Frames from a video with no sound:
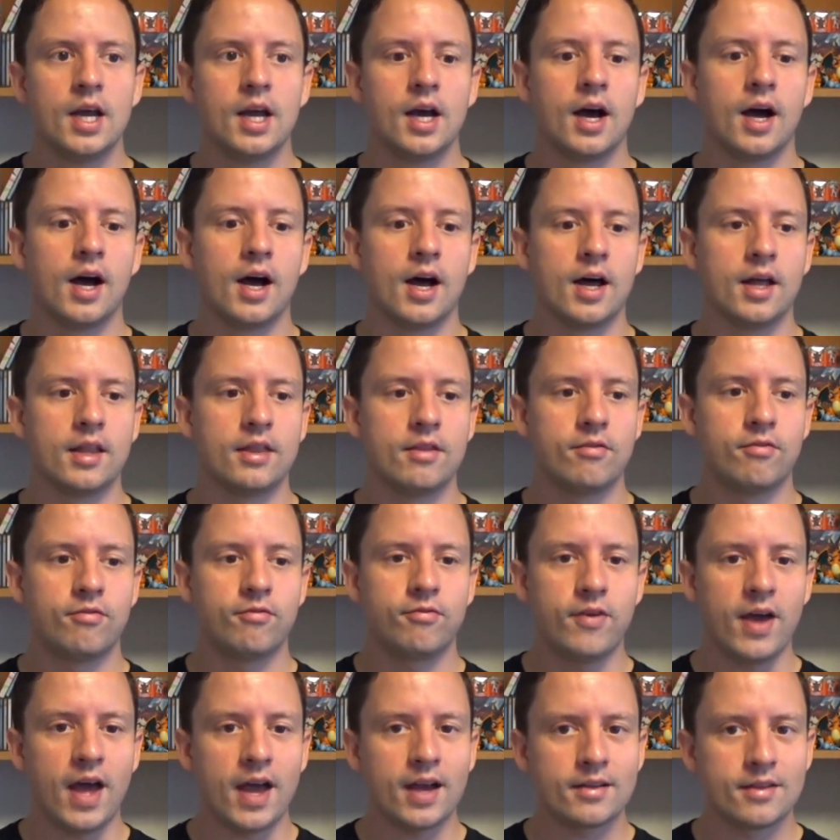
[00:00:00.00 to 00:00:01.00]
The
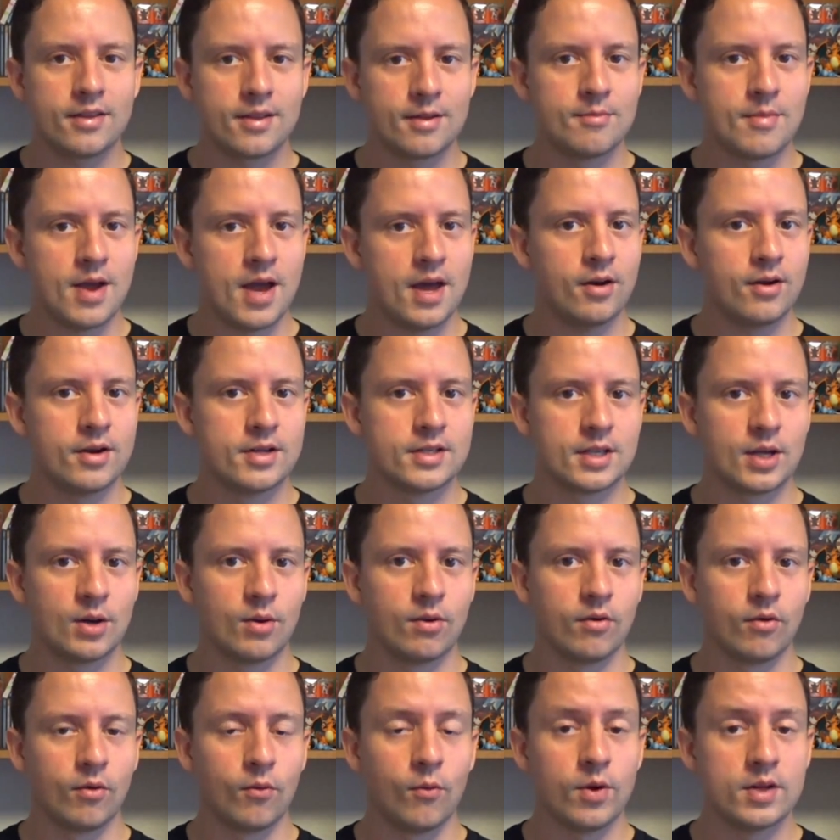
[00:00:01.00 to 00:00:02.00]
fact of the matter is,
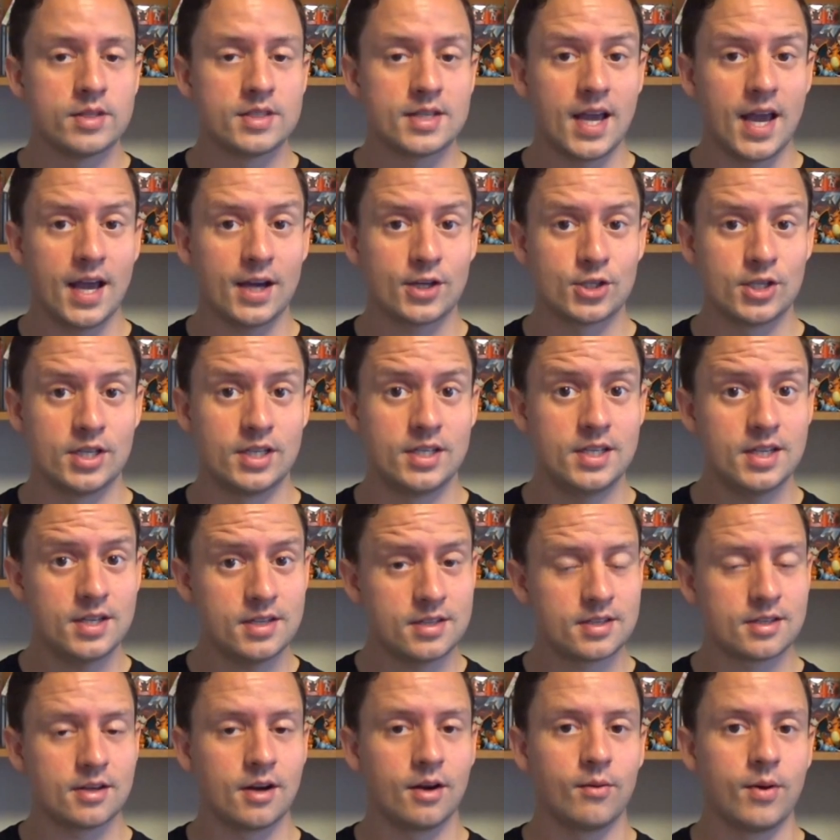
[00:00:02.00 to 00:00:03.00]
however, once I actually did
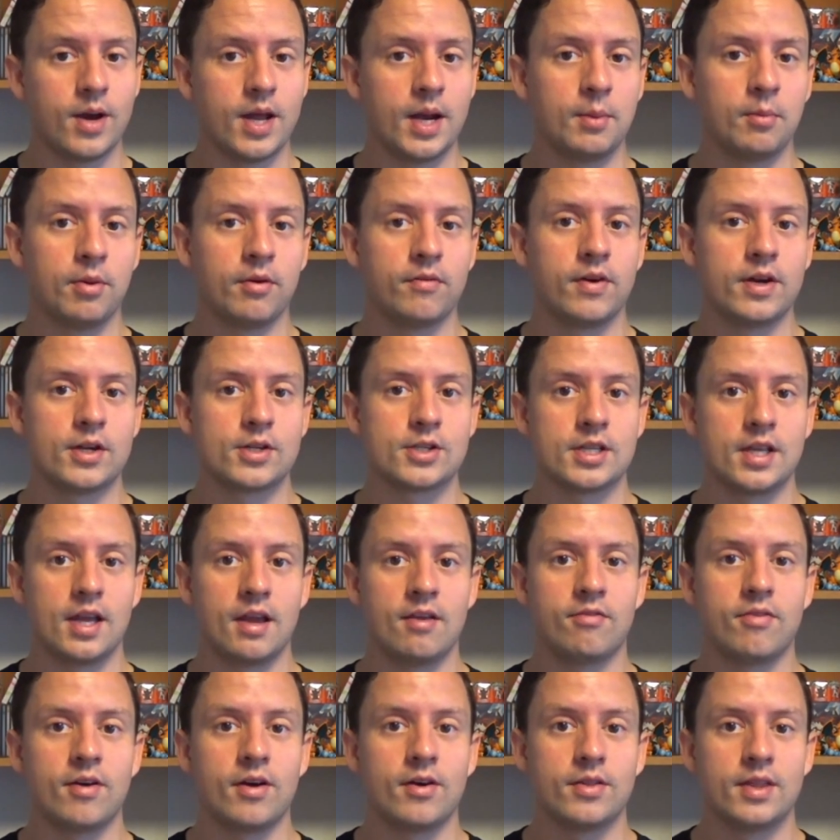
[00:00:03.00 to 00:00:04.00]
start writing professionally, I
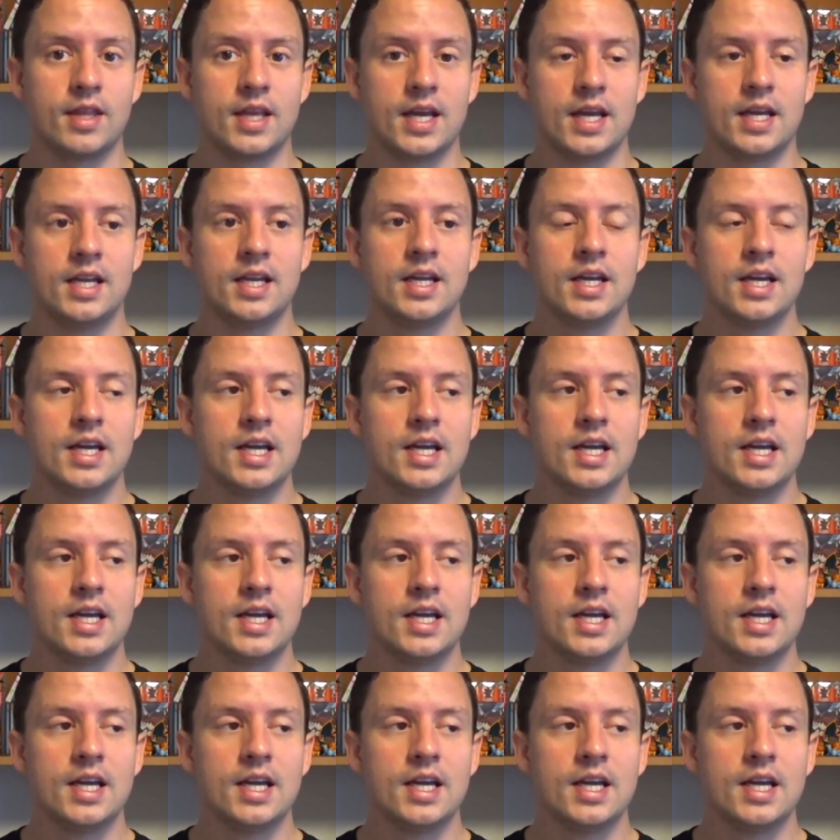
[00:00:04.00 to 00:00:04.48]
found that